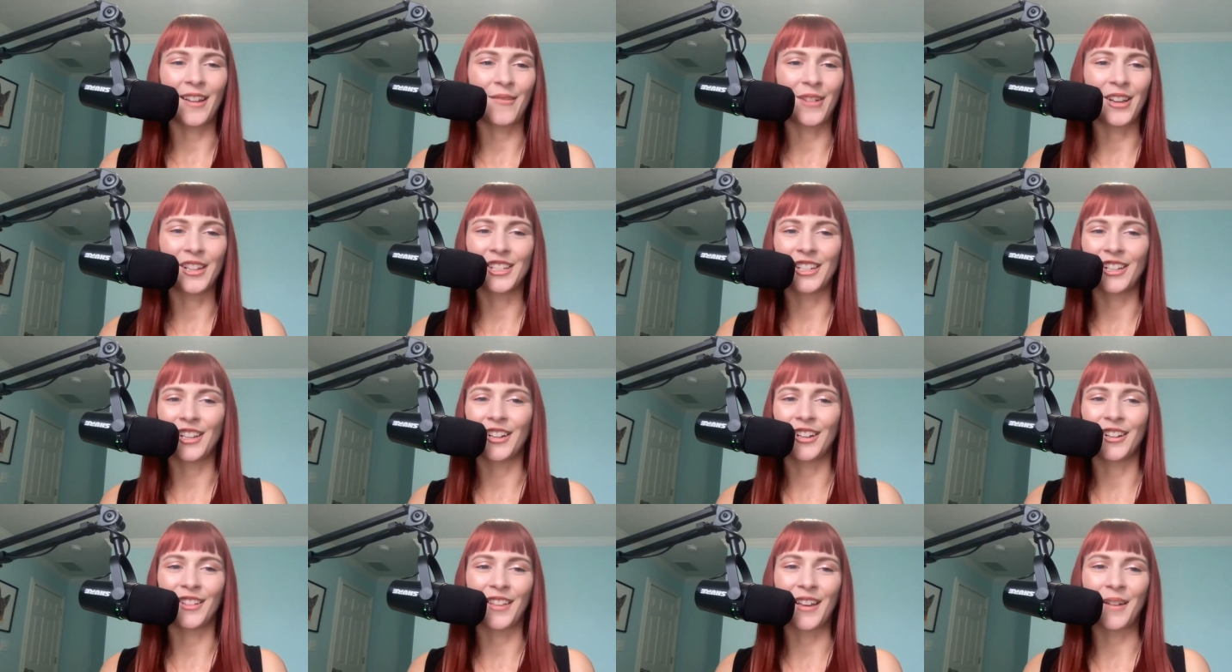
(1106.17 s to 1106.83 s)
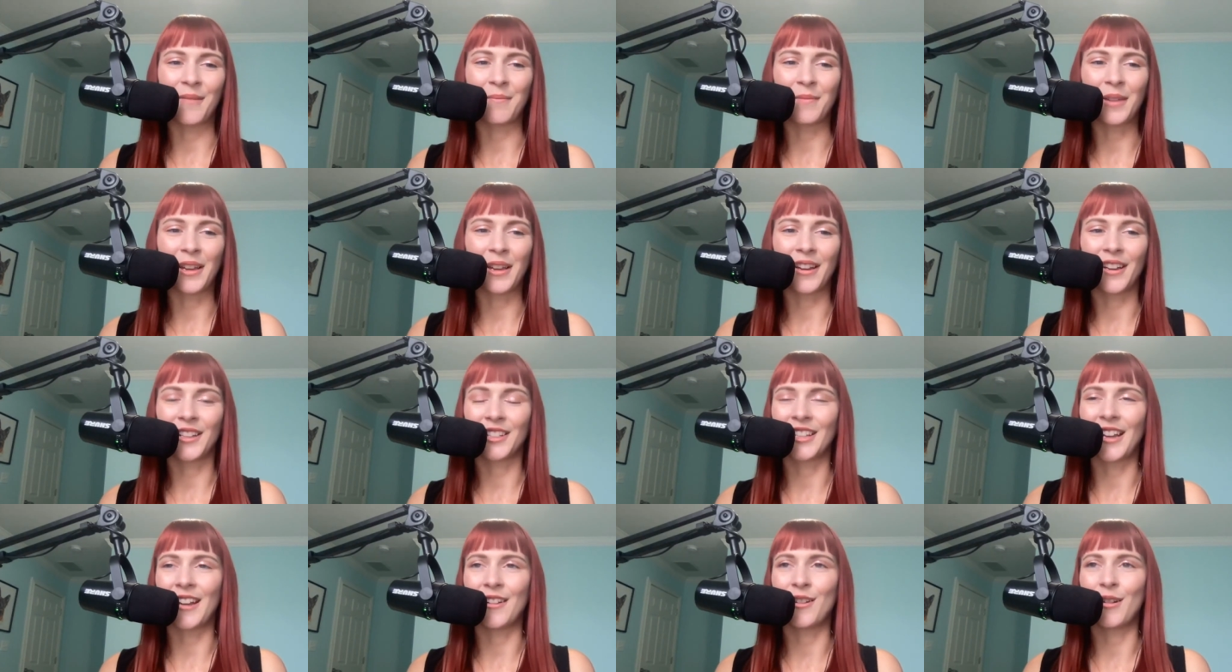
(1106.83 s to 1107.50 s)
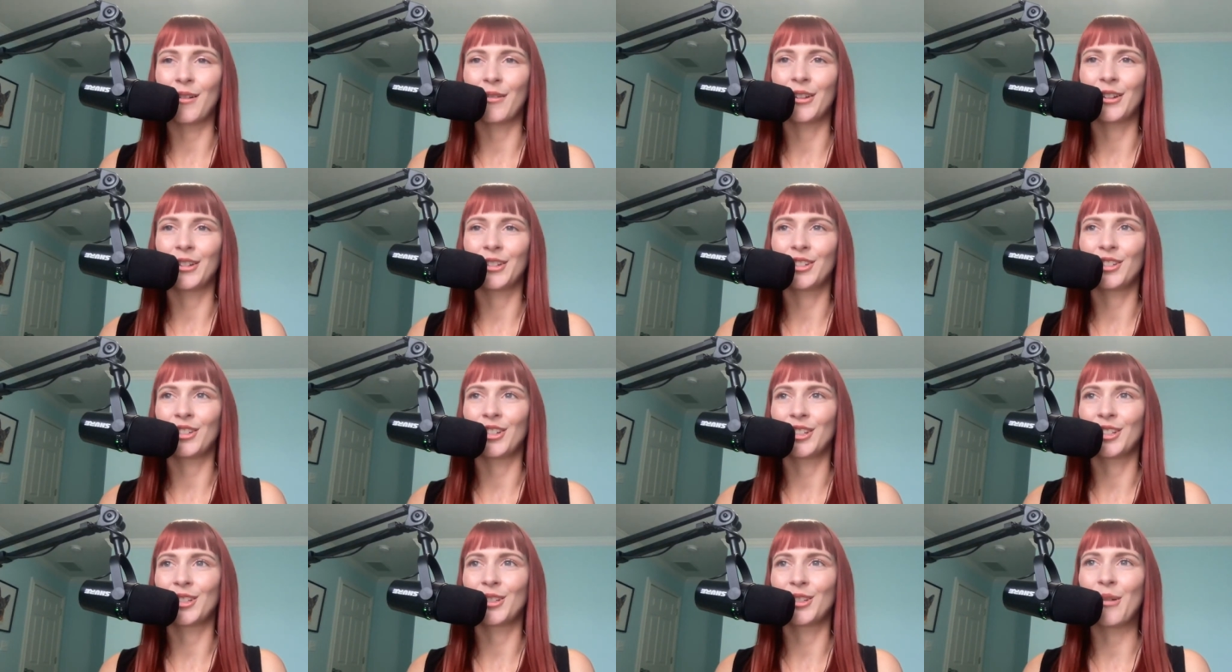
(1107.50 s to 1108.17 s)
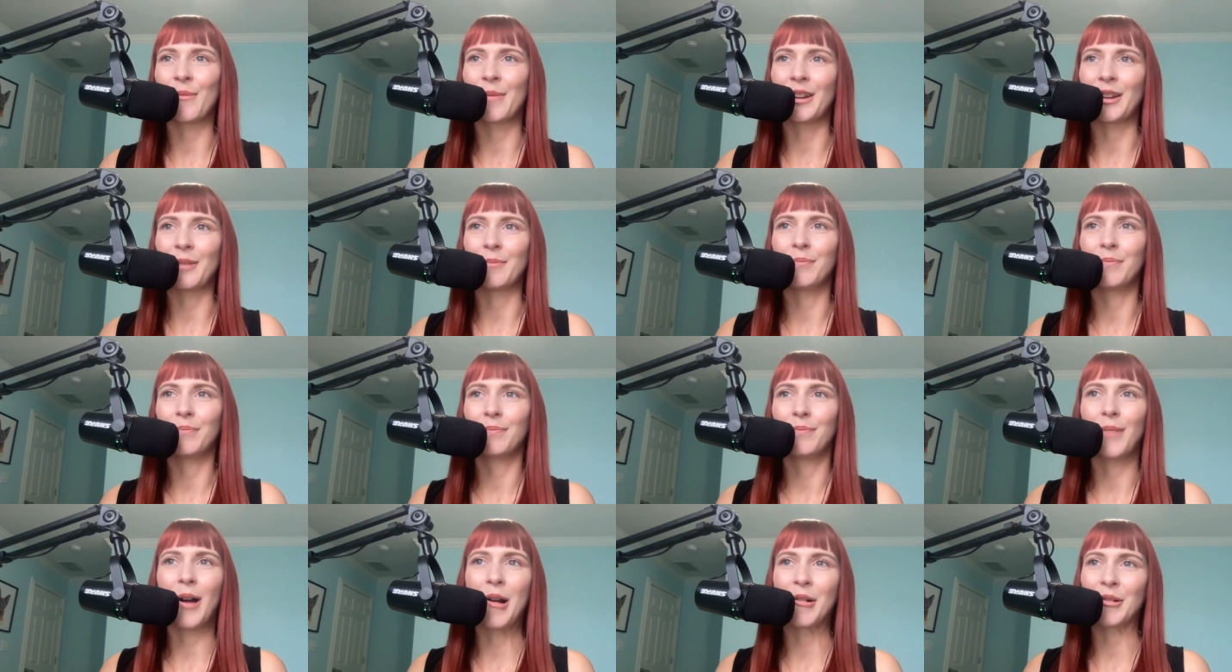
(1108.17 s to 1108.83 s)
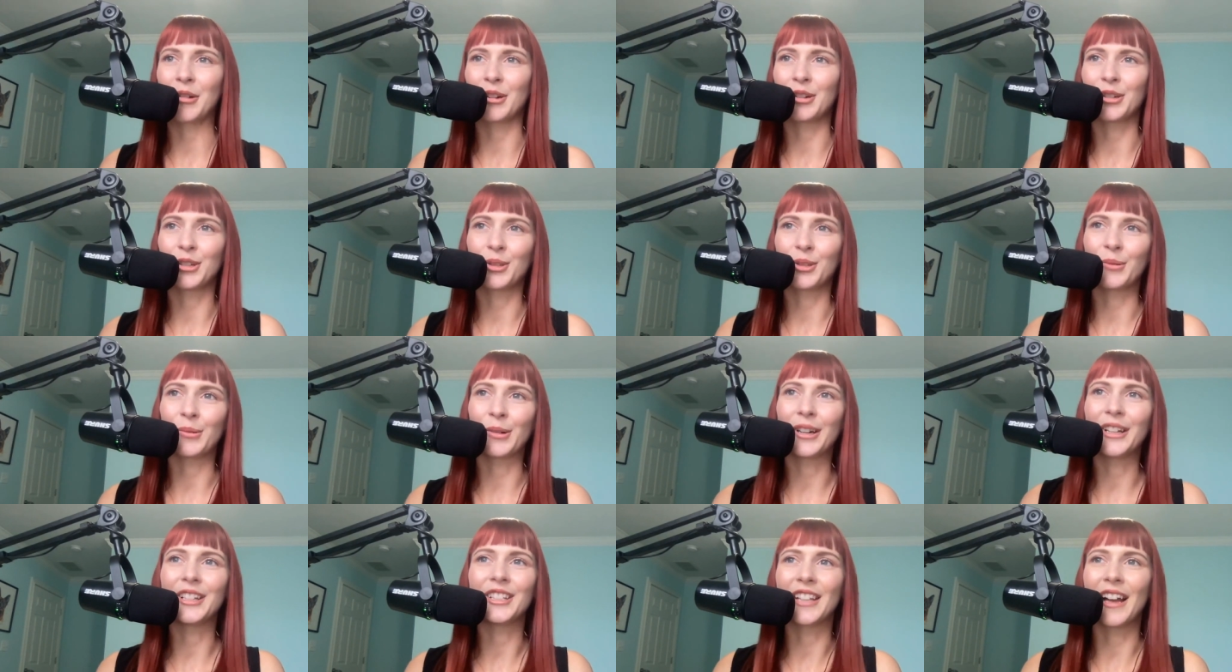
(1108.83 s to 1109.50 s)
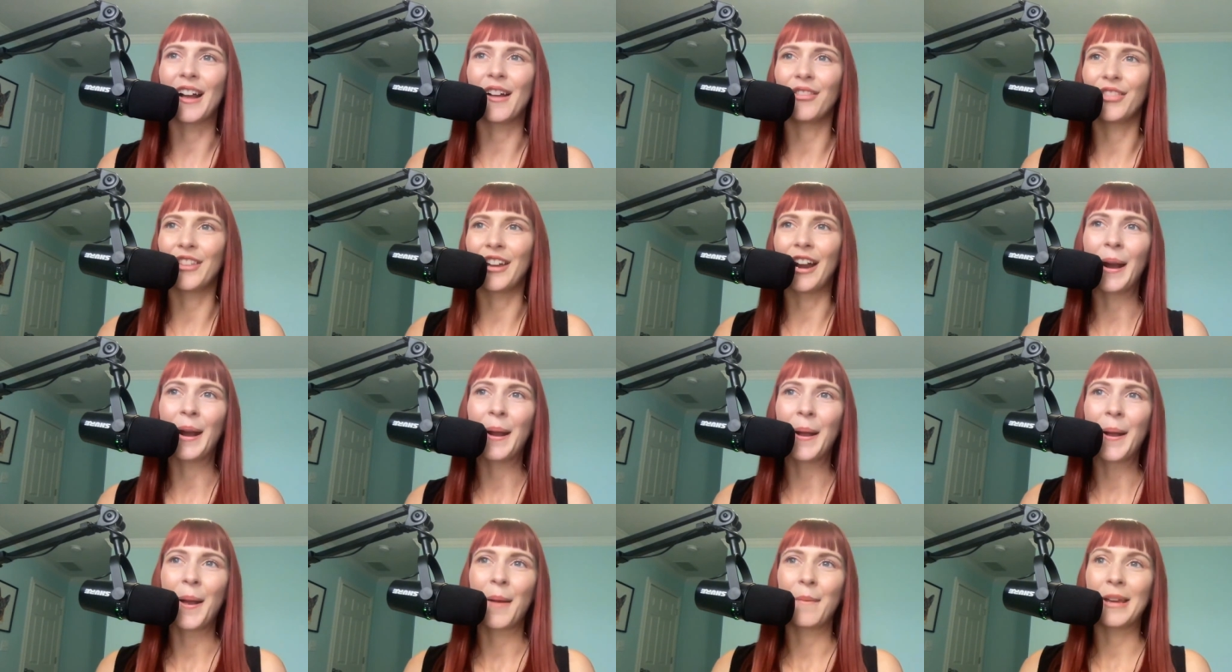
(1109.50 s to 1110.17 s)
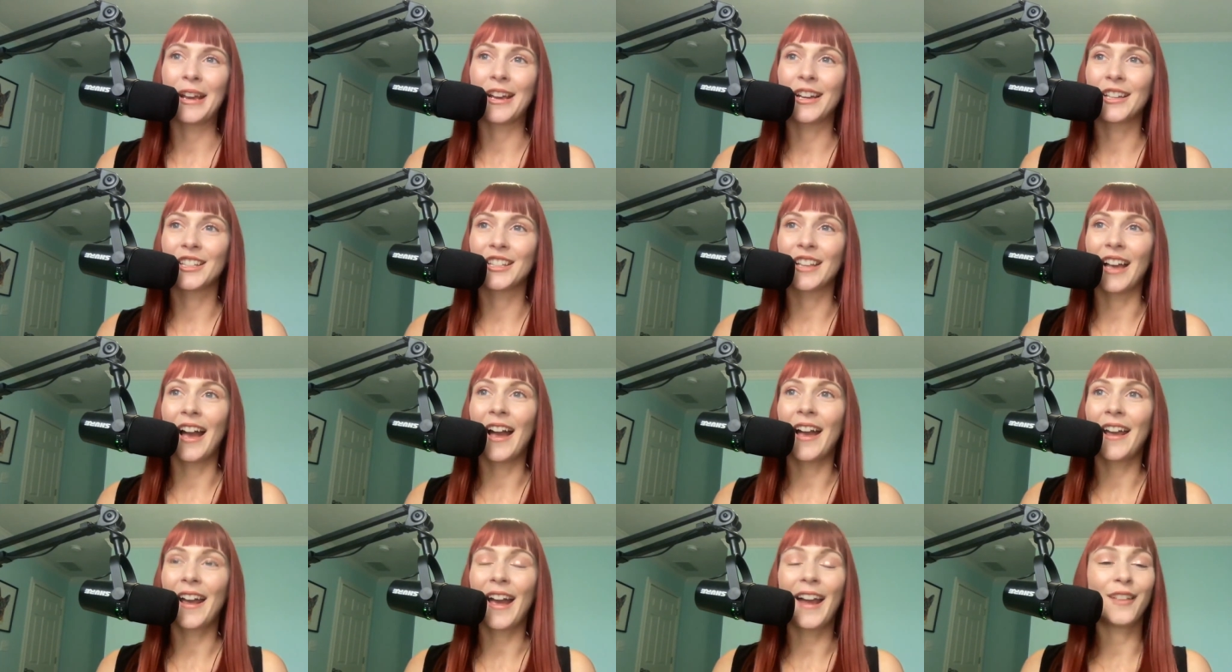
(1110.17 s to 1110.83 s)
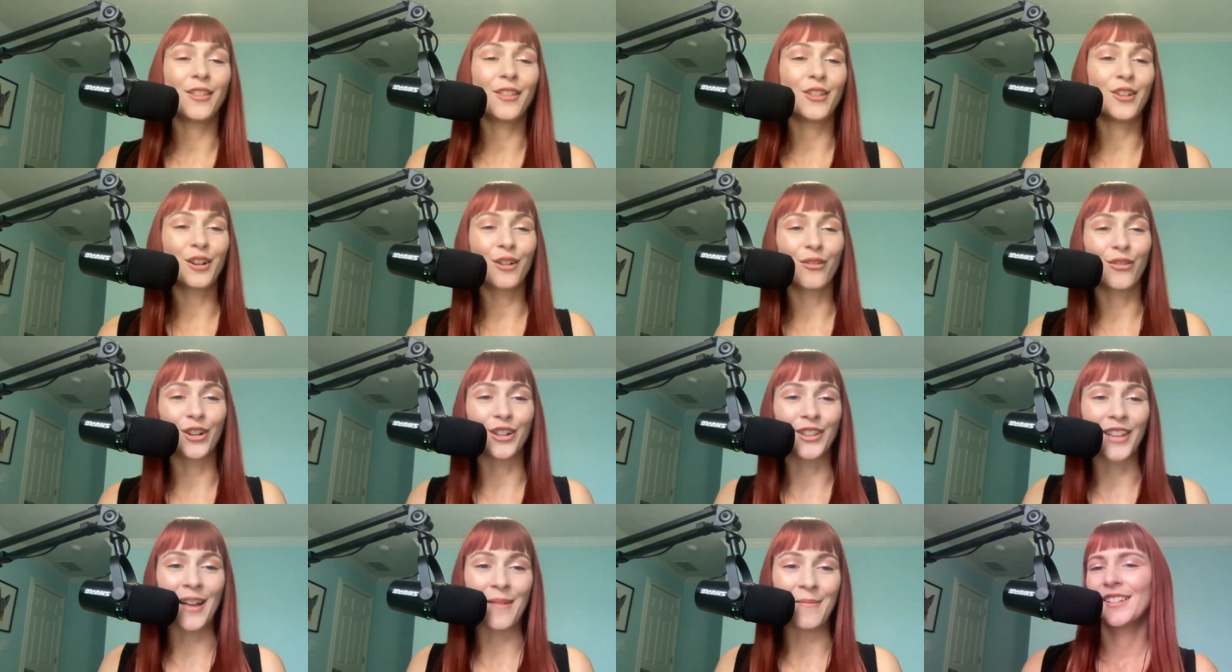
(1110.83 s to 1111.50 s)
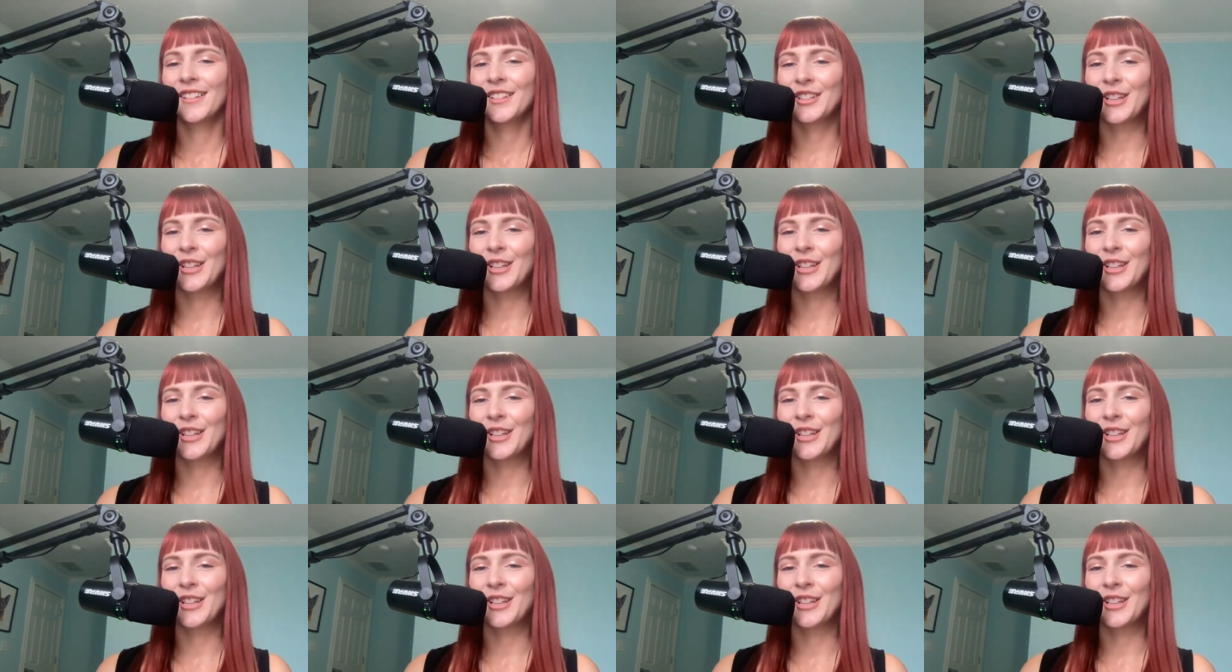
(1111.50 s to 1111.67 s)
wait to hear them because I know there's just so many bonker stories out there because I look for them.